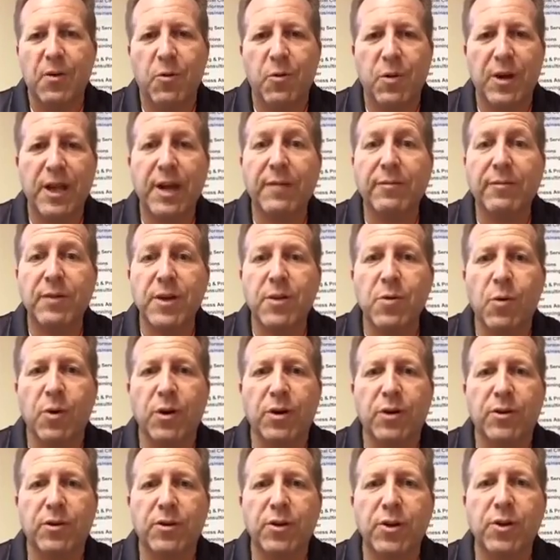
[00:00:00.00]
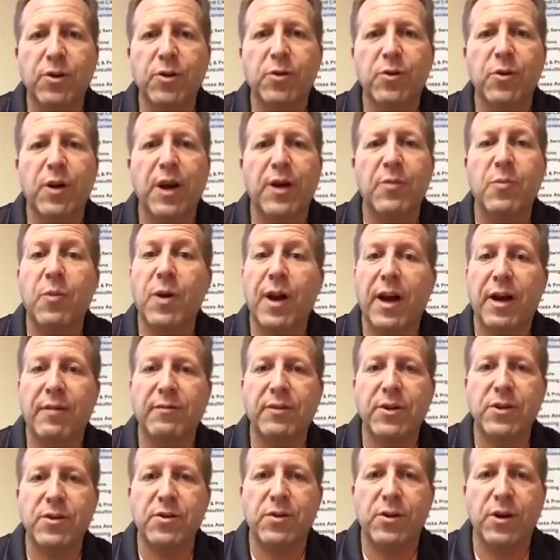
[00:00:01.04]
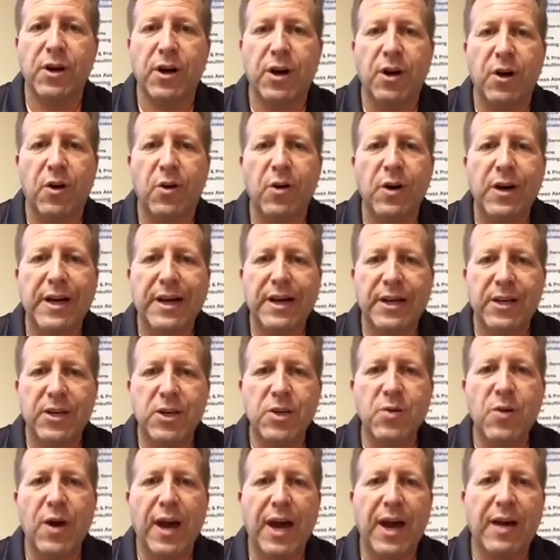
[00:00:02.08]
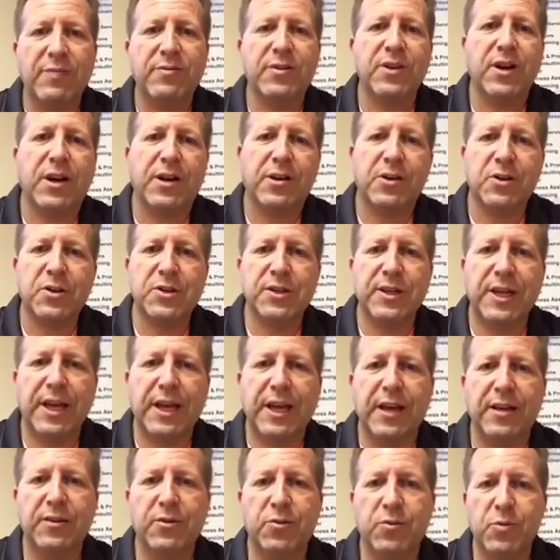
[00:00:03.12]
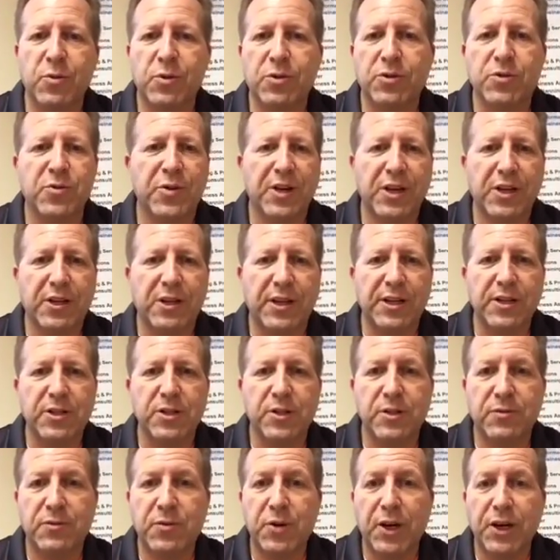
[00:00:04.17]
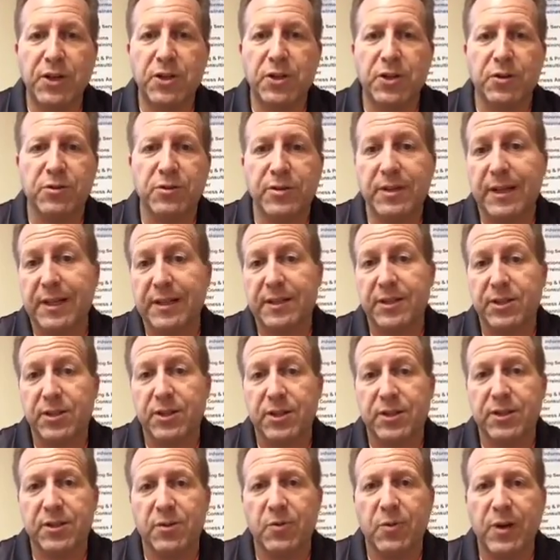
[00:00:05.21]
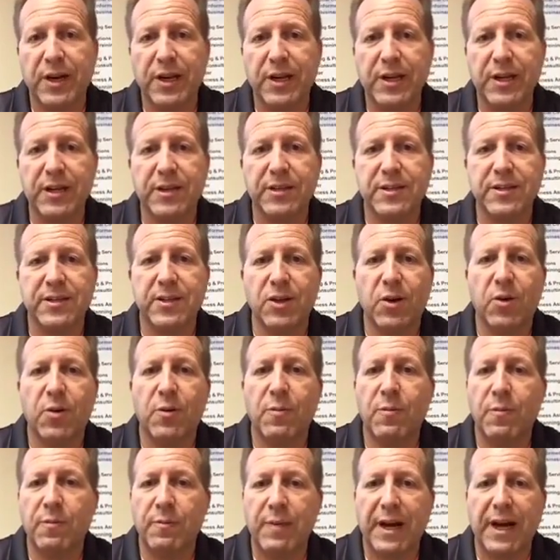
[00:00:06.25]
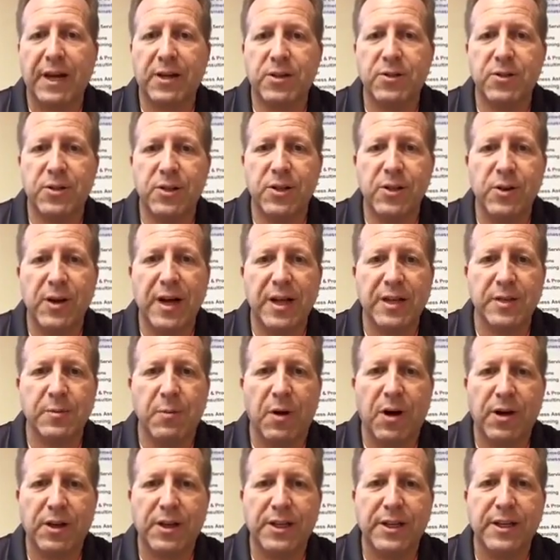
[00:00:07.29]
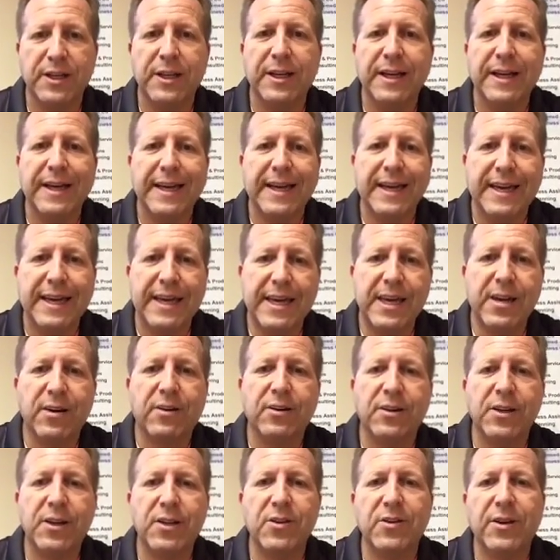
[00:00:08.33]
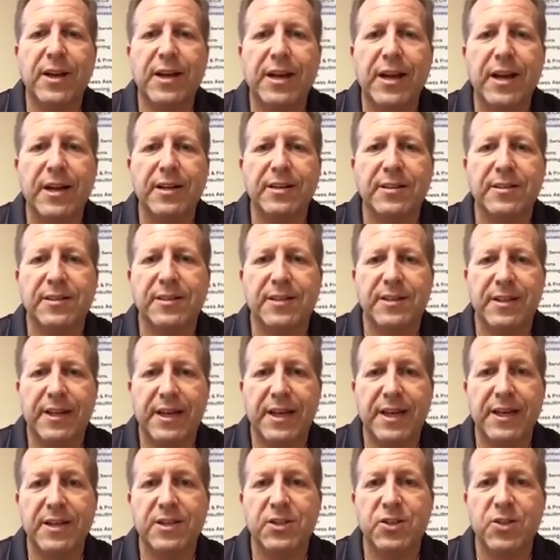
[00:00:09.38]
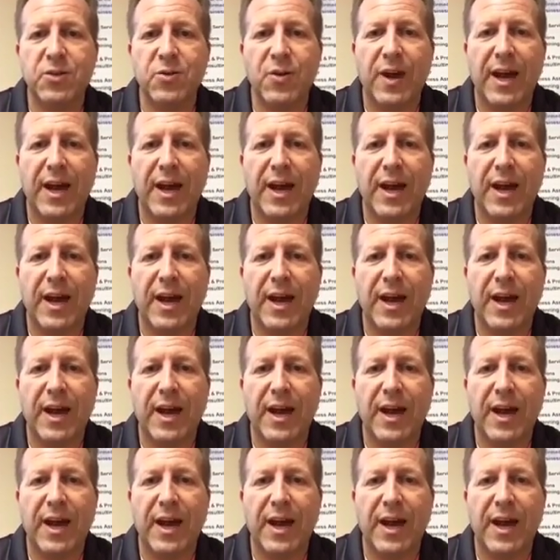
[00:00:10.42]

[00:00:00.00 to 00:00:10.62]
whatever you want to do and wherever you go, you have to understand the rules and regulations of trade shows. That's just the way it is. So back to the US market. Here in the United States, you